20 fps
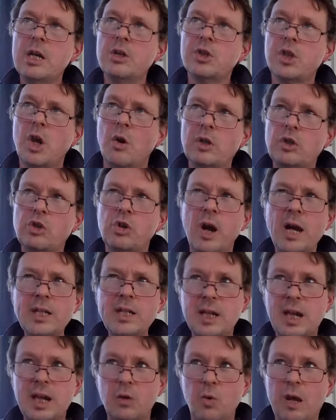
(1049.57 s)
So it tried
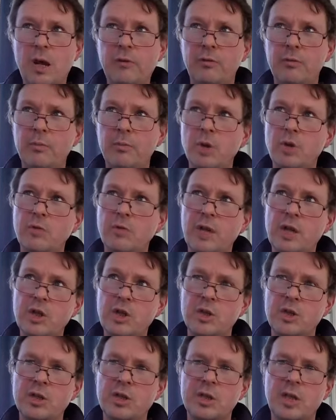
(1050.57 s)
to get away from
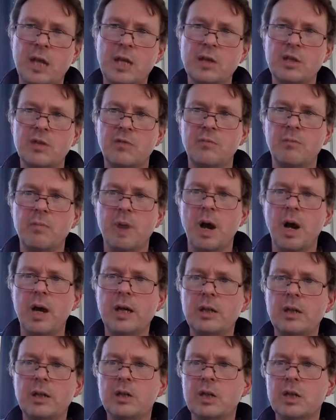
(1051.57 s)
motivations, states of
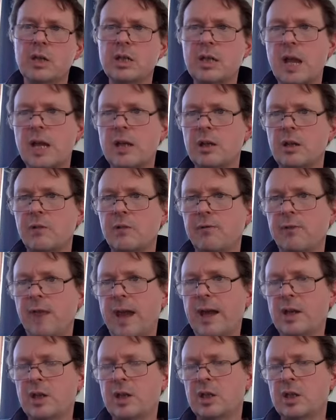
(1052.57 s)
mind, intended
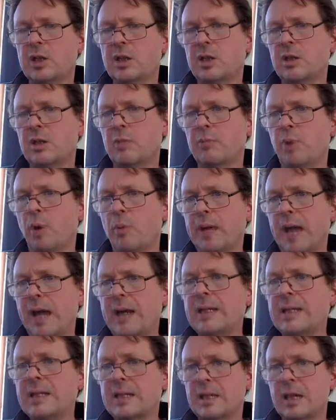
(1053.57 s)
effects, the
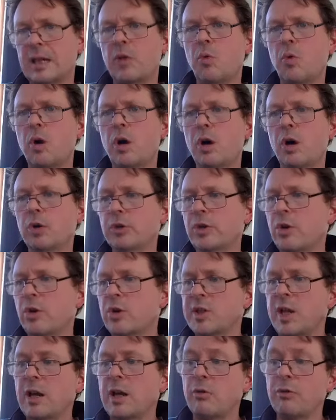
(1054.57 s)
propagandistic world, not
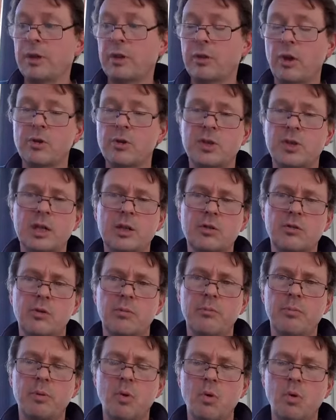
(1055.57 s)
because I don't think those things are
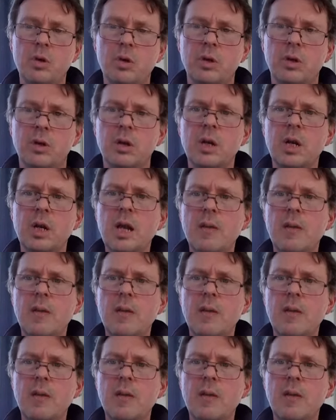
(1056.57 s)
important,